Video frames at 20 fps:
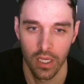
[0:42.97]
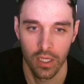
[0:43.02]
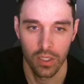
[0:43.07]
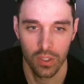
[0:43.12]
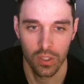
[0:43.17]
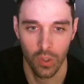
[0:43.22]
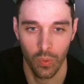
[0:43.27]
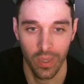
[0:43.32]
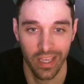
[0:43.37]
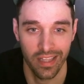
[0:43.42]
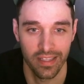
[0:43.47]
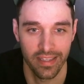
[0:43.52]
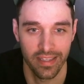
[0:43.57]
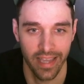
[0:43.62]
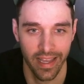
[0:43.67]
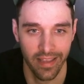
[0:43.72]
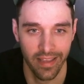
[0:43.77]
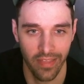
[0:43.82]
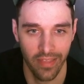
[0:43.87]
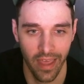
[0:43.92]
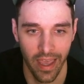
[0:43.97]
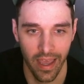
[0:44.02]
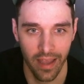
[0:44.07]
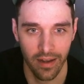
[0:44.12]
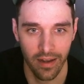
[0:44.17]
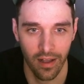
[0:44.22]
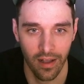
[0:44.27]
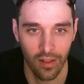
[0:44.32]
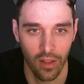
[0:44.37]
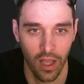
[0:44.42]
So we can take
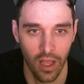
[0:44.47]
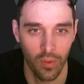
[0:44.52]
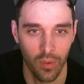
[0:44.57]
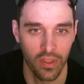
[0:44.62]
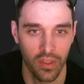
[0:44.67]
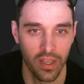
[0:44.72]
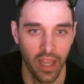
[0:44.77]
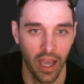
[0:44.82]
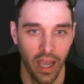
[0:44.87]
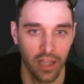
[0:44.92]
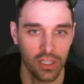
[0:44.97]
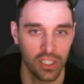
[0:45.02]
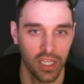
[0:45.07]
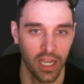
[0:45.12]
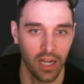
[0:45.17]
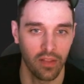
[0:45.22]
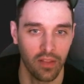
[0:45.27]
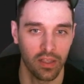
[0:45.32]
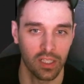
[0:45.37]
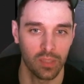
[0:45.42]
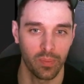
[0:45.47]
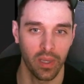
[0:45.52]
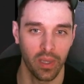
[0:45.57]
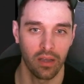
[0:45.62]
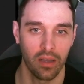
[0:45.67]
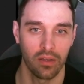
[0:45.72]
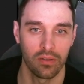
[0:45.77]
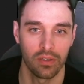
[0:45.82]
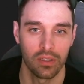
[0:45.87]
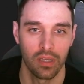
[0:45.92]
that along with non-channeling
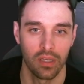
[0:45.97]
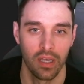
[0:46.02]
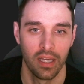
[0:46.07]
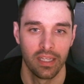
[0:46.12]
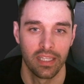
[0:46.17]
spells,